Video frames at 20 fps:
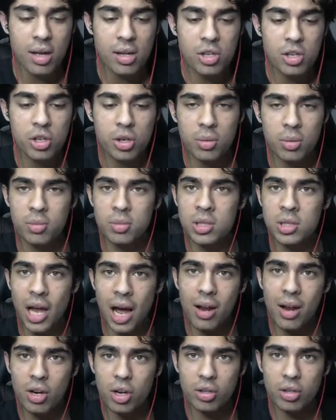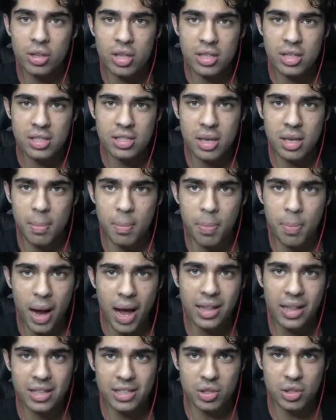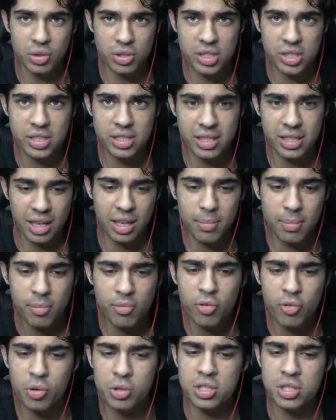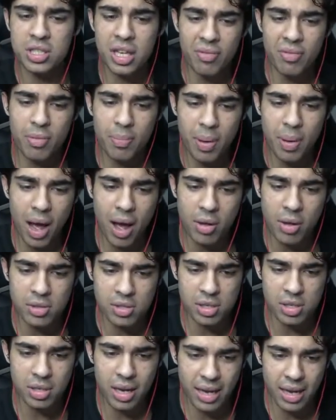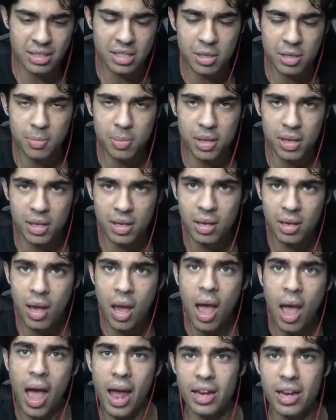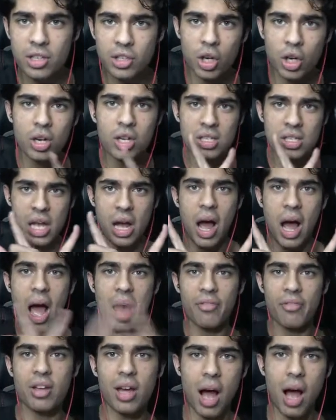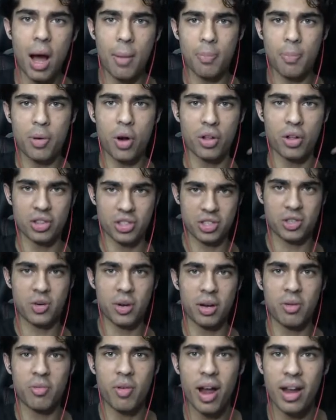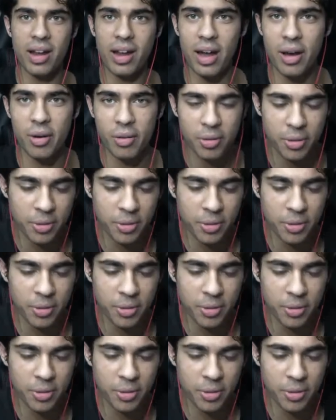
You can download this and buy this on Steam for £7.19, and in dollars I'll have it up on the screen right now.